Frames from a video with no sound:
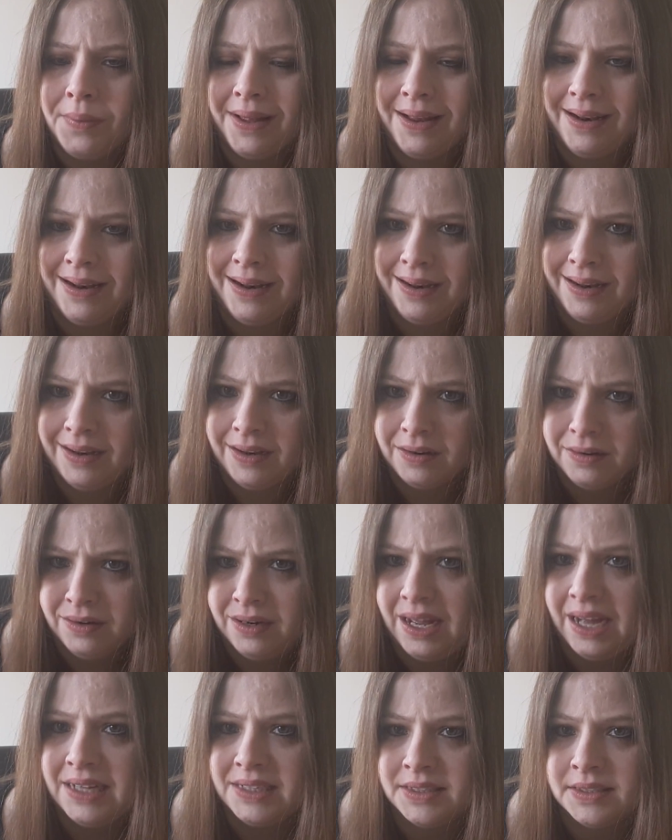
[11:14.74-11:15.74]
bit
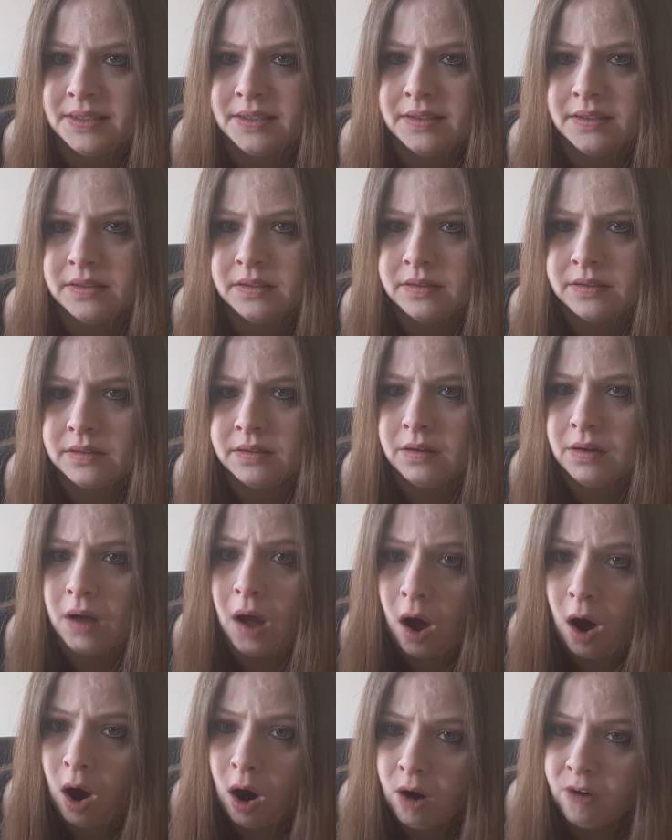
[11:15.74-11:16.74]
less
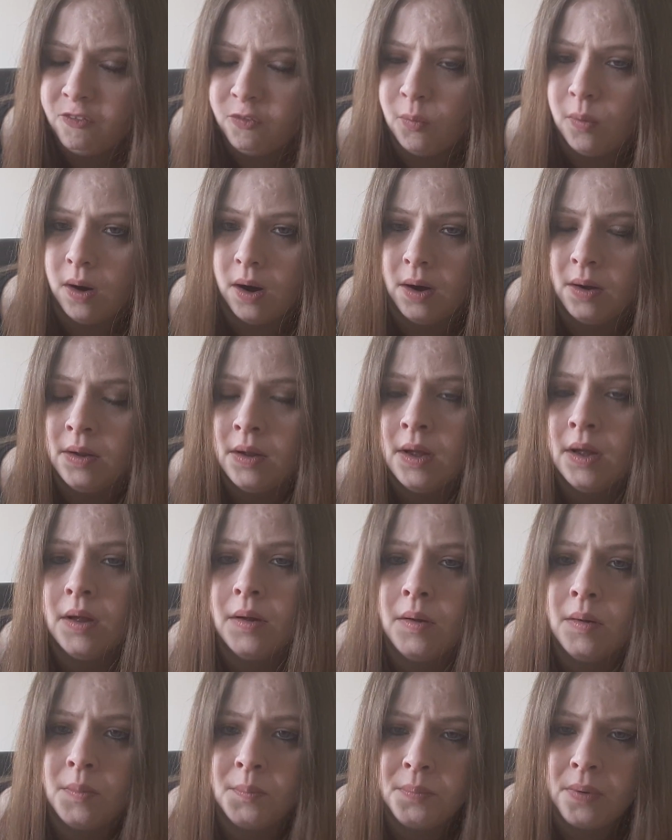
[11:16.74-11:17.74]
of what
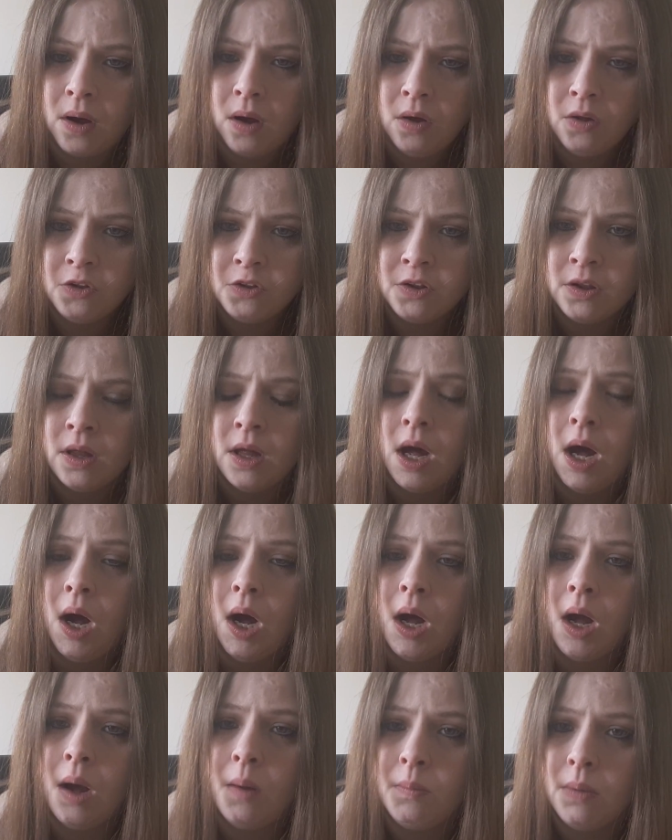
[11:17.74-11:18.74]
both
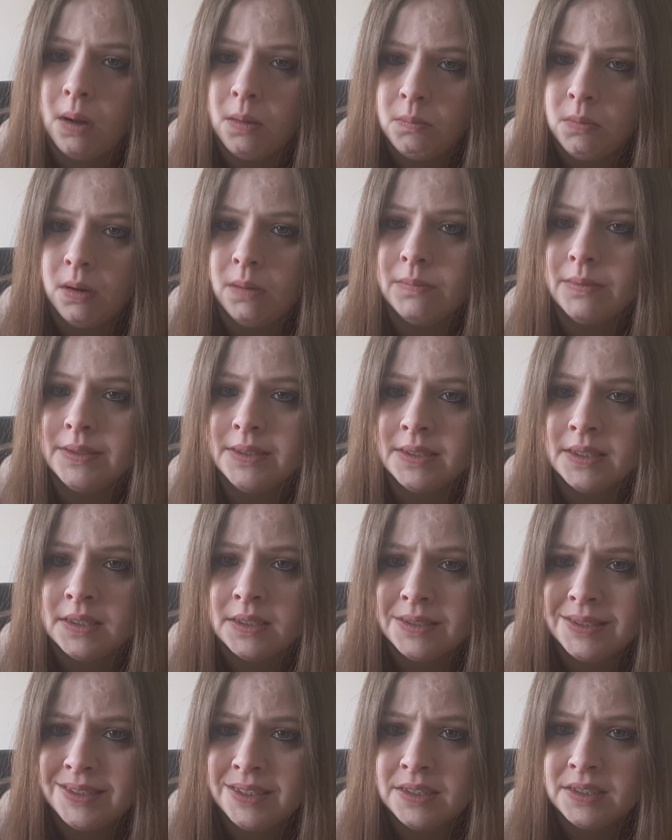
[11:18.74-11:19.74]
my mom and
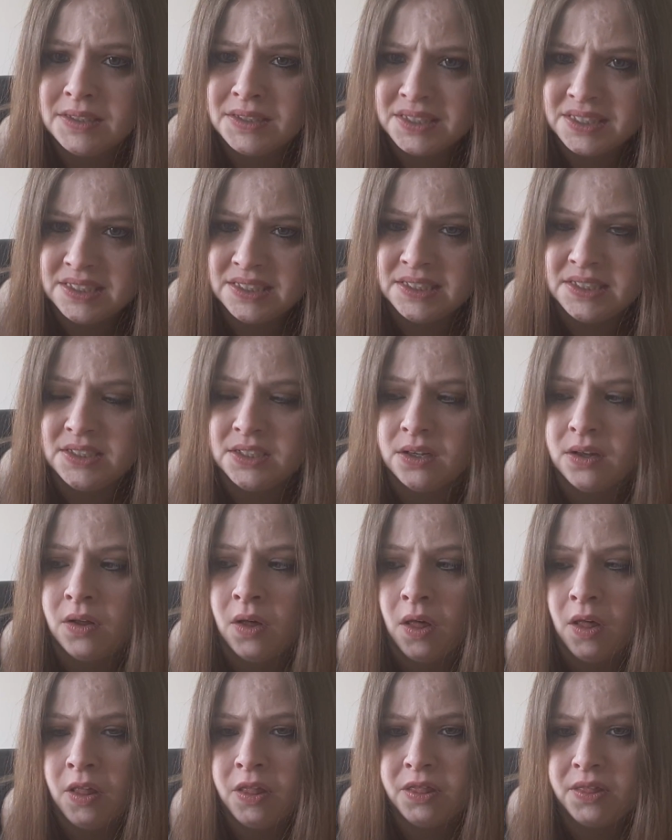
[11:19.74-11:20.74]

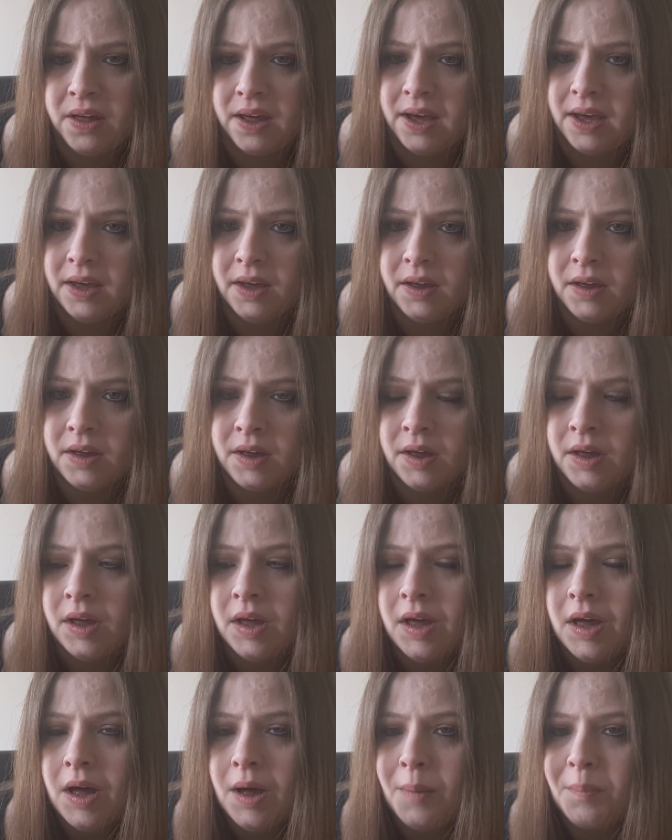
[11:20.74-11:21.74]
sister think.
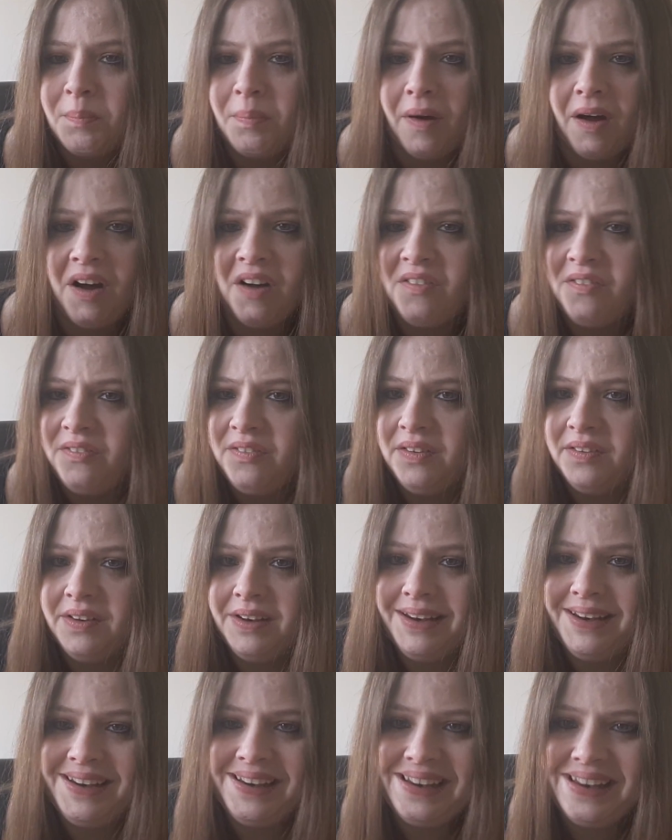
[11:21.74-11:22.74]
I've
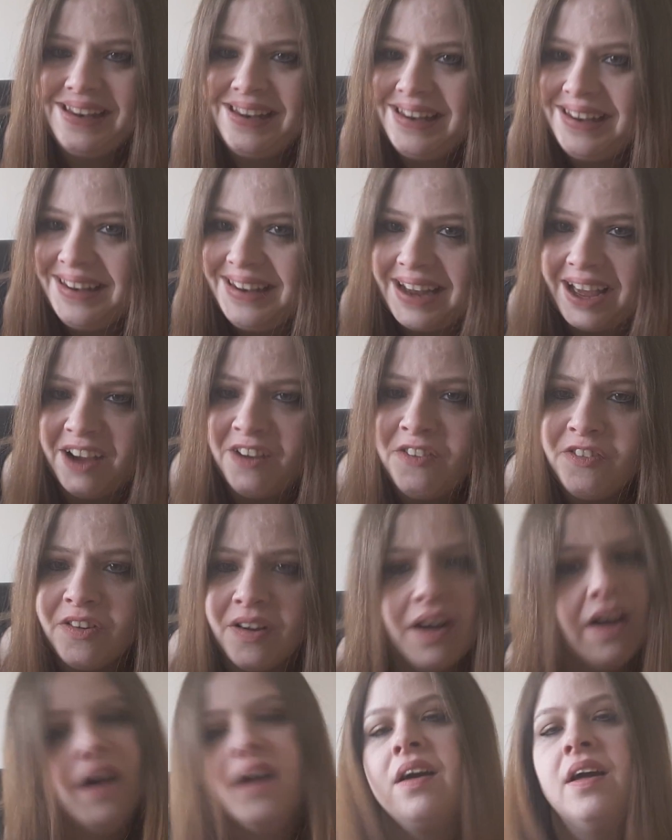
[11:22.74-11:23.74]

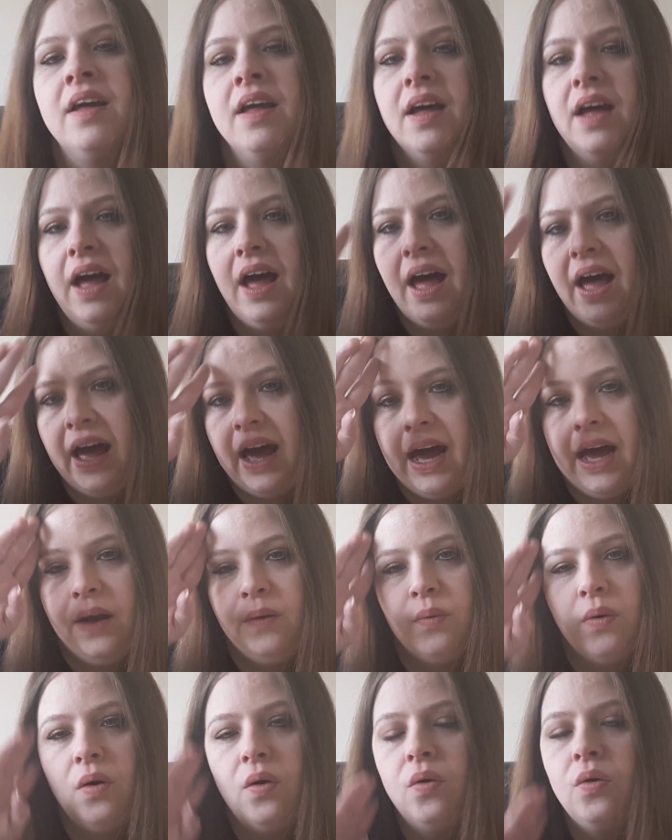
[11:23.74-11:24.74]
never
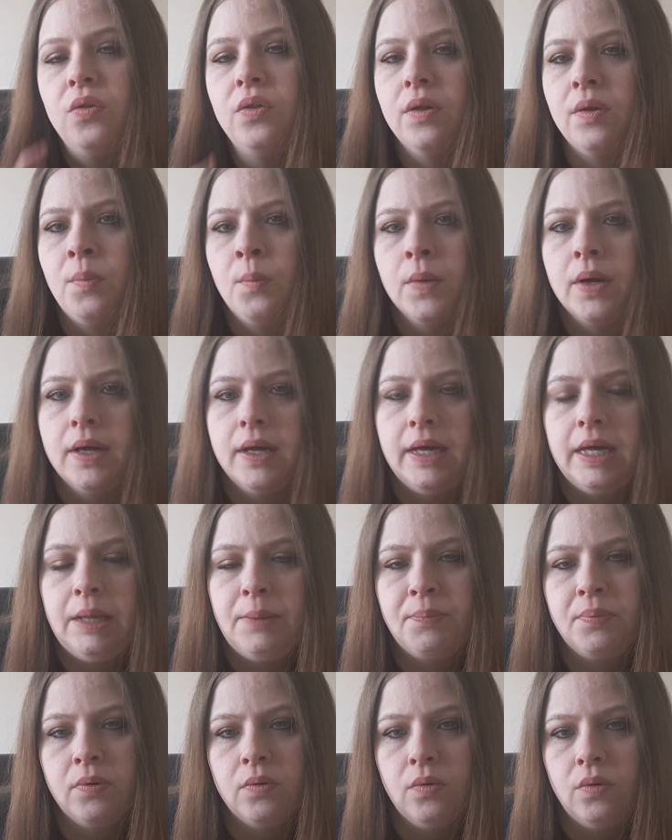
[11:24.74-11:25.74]
cared what other
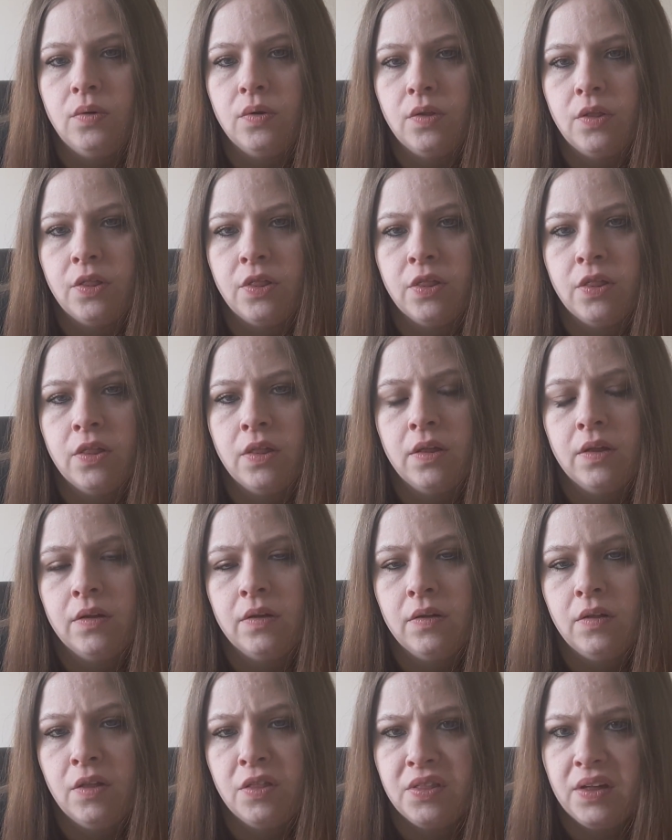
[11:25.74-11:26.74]
people
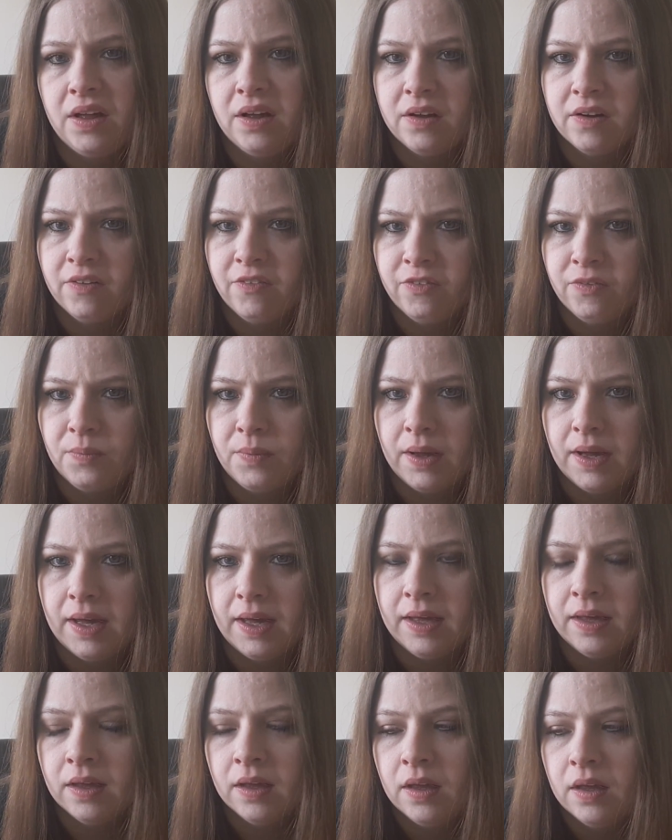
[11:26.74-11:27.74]
think of
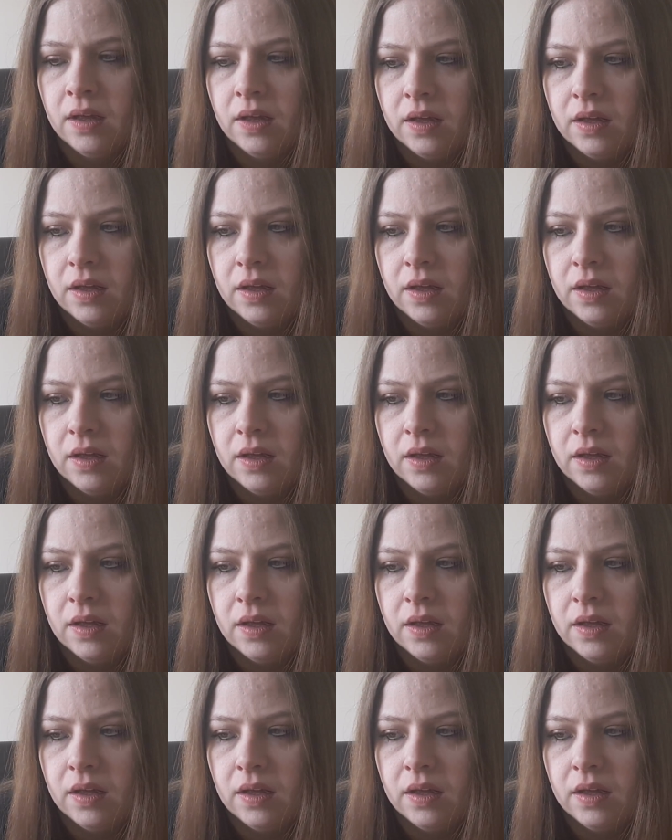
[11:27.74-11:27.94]
me.